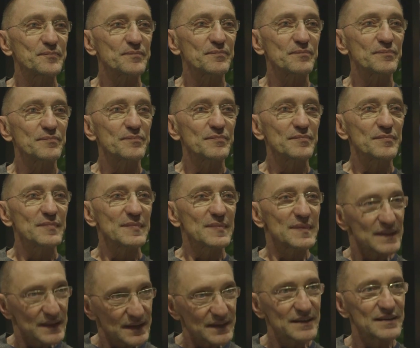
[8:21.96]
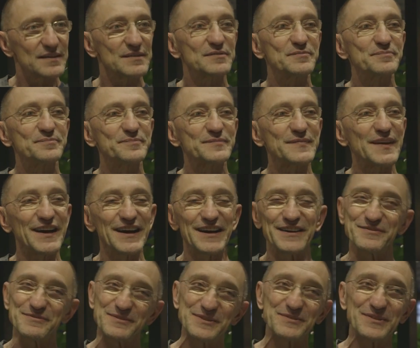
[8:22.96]
That's very clever.
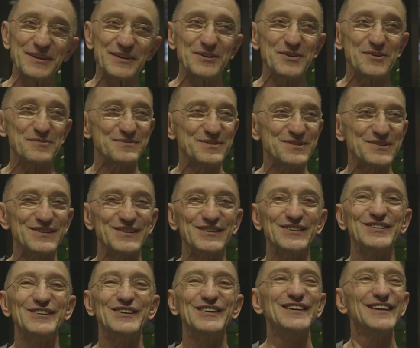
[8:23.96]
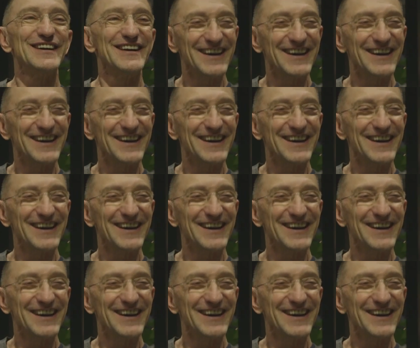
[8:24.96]
Very clever.